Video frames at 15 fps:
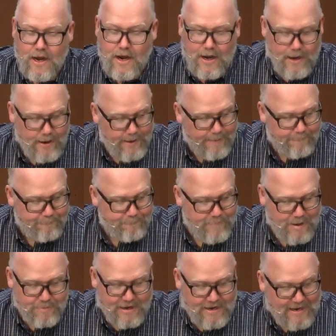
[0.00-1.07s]
Um,
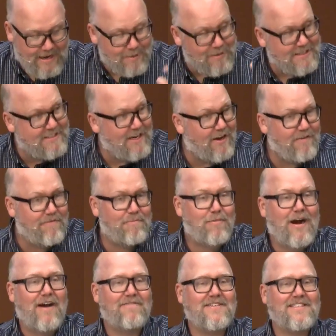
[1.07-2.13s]
I'm getting ahead of myself.
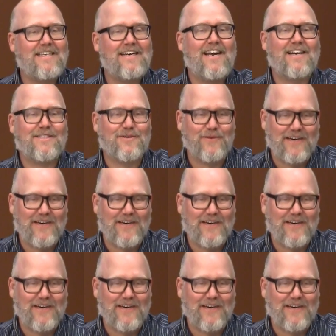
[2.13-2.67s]
Prophecy next week,